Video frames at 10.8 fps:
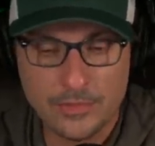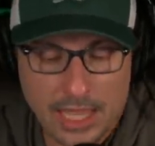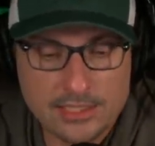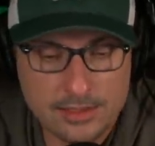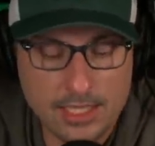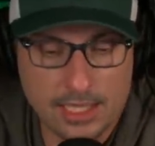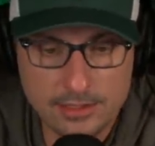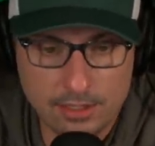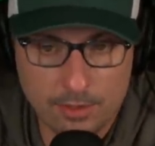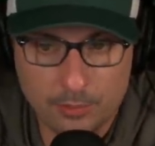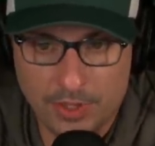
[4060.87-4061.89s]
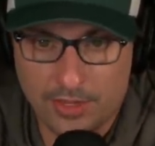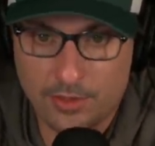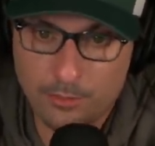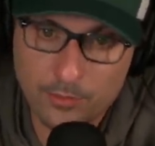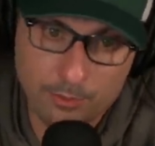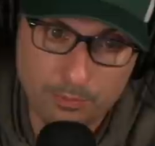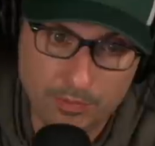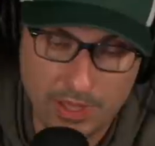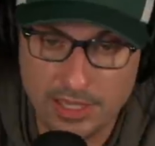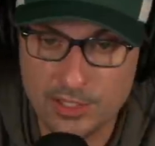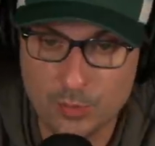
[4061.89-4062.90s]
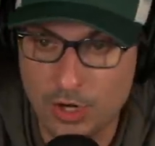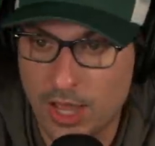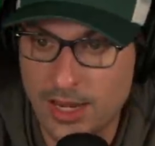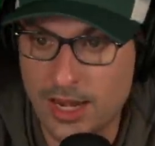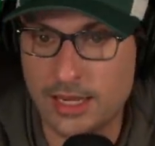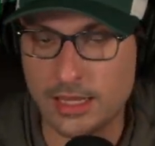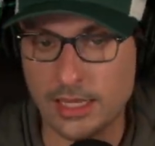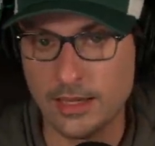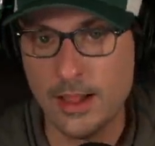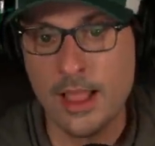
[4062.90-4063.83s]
That's that's our plan. The, the thing is, we're not editing it.